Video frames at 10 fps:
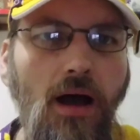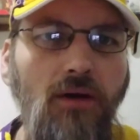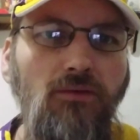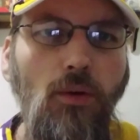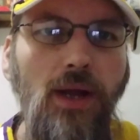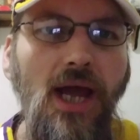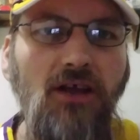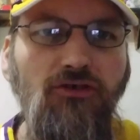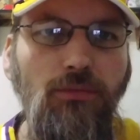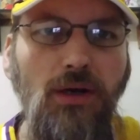Rui
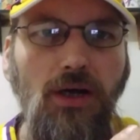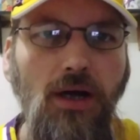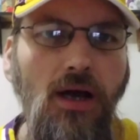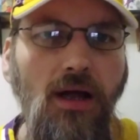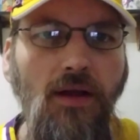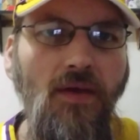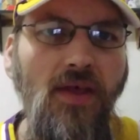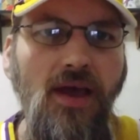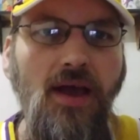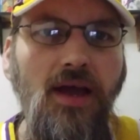Hachimura.
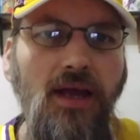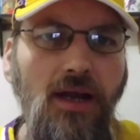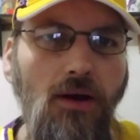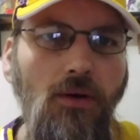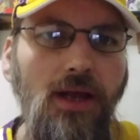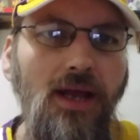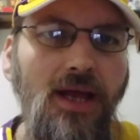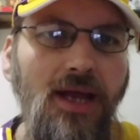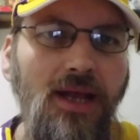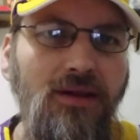
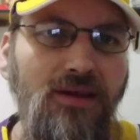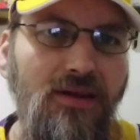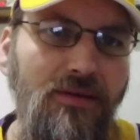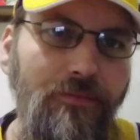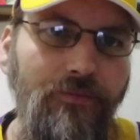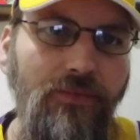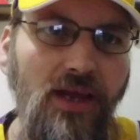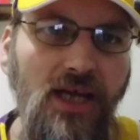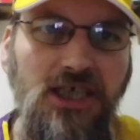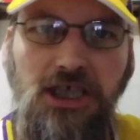
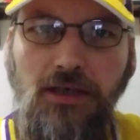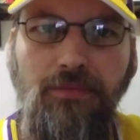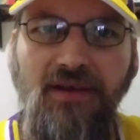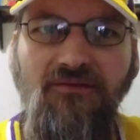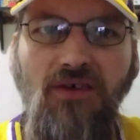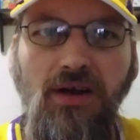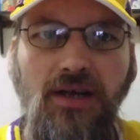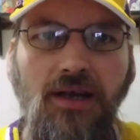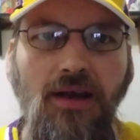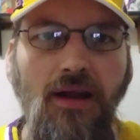It should be
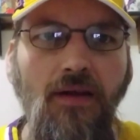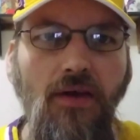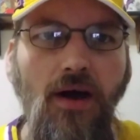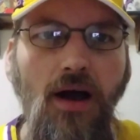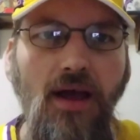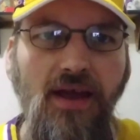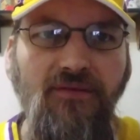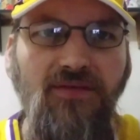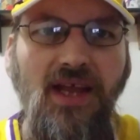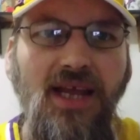fun
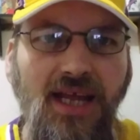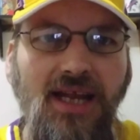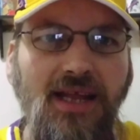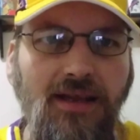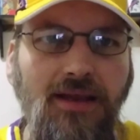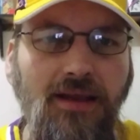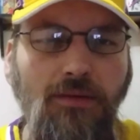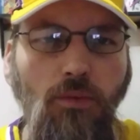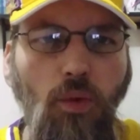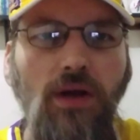if they get in.
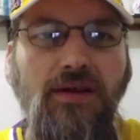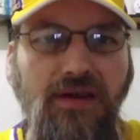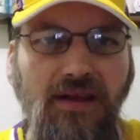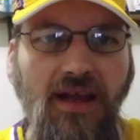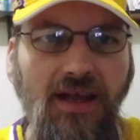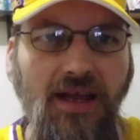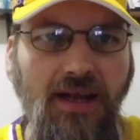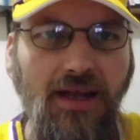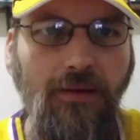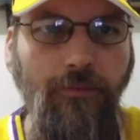Once they get
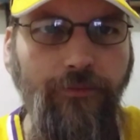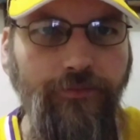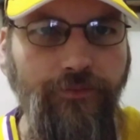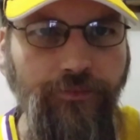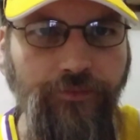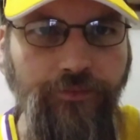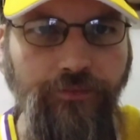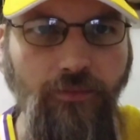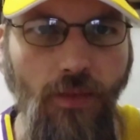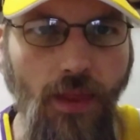
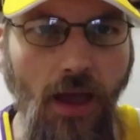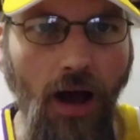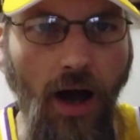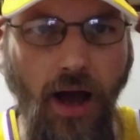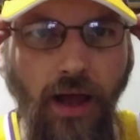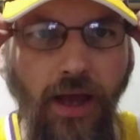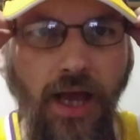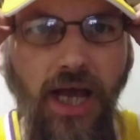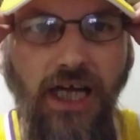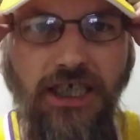in,
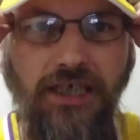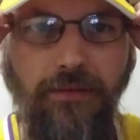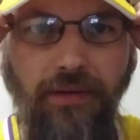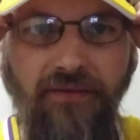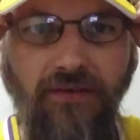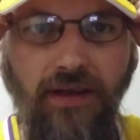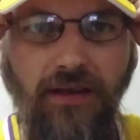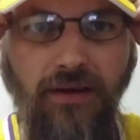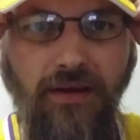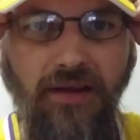it should be fun
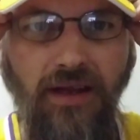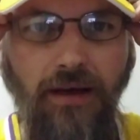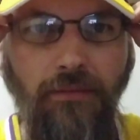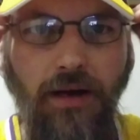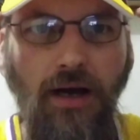to see them